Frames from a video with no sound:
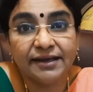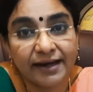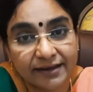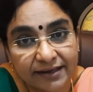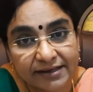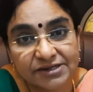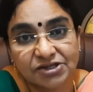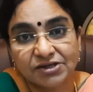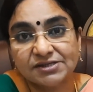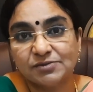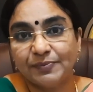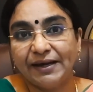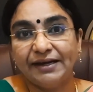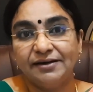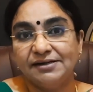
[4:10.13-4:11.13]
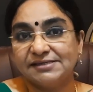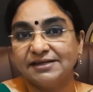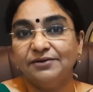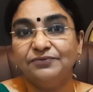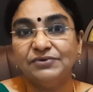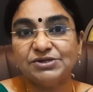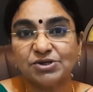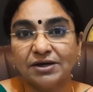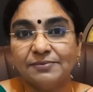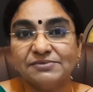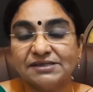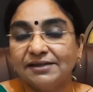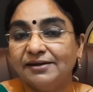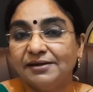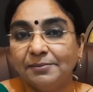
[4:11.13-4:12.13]
the attention span itself, which
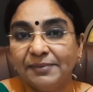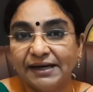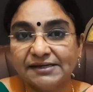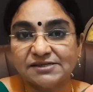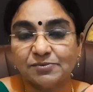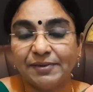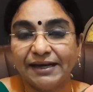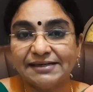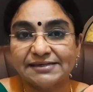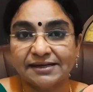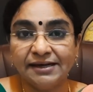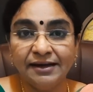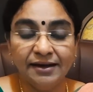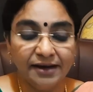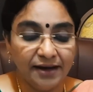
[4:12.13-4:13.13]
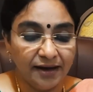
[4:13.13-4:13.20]
comes in the NIMHANS battery.